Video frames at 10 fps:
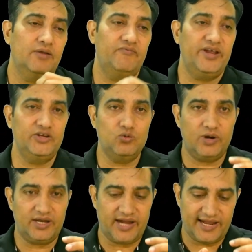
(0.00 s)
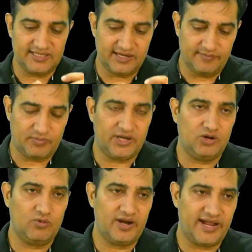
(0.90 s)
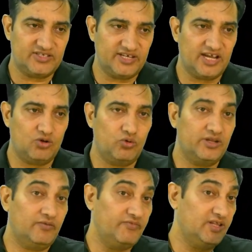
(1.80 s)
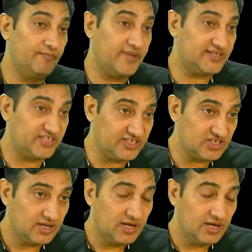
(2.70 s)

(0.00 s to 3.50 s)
When you attach a particular hashing algorithm with a message,